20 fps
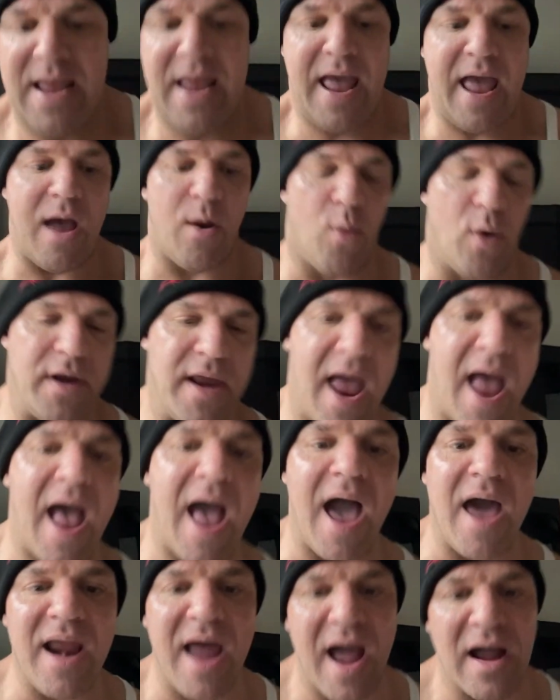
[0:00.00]
And when you
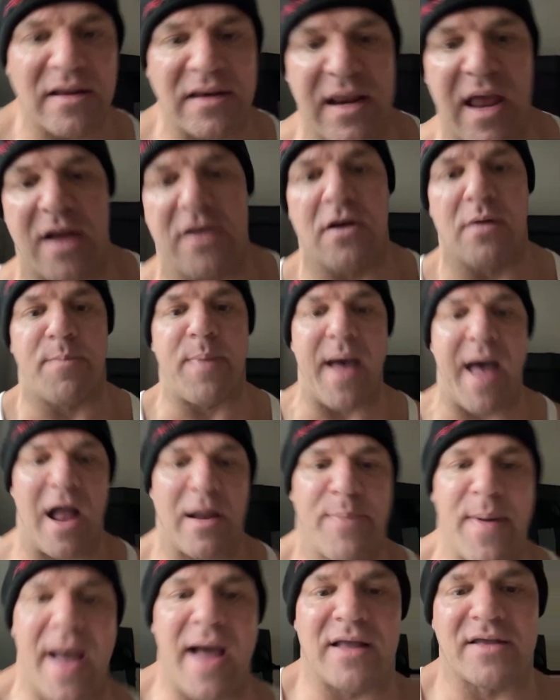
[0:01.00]
had acne on your
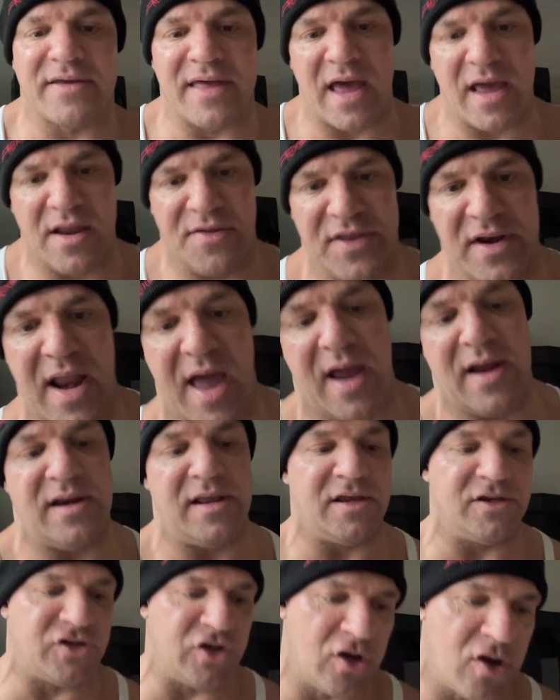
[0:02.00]
back then in the
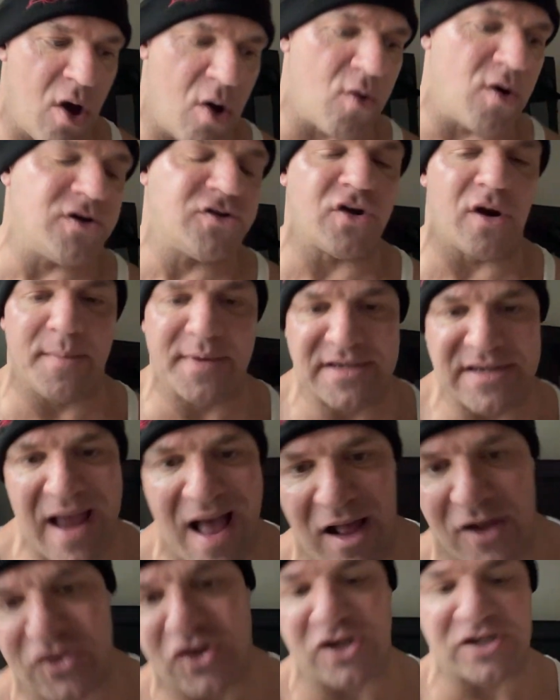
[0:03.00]
90s, you go to a
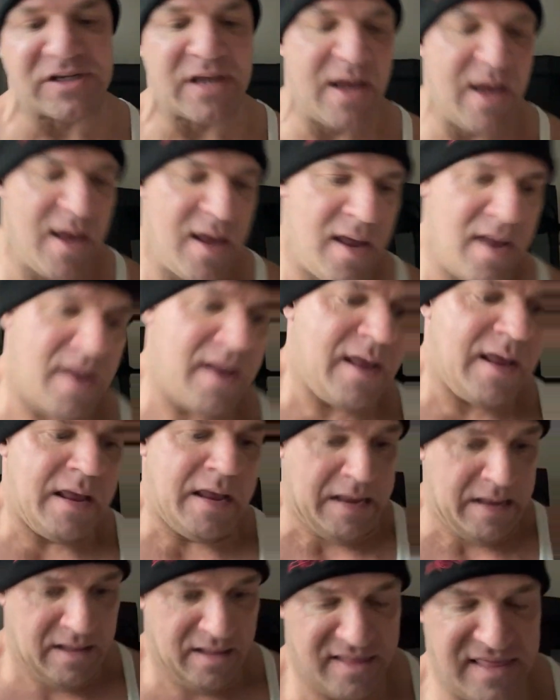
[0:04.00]
dermatologist,
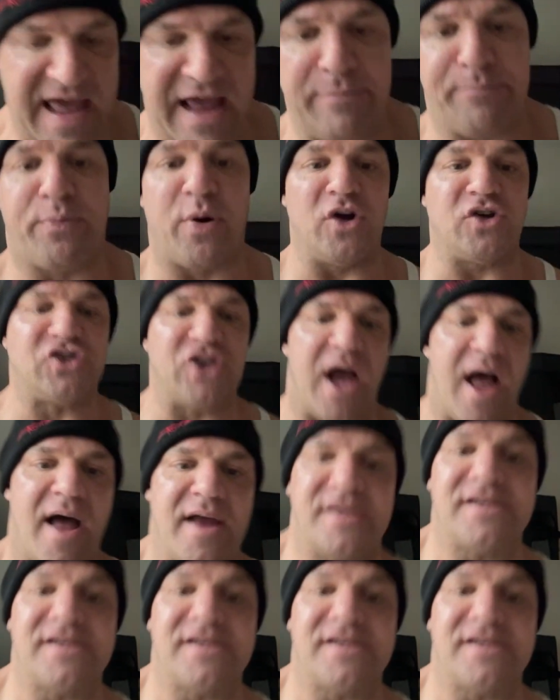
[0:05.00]
they'd put you on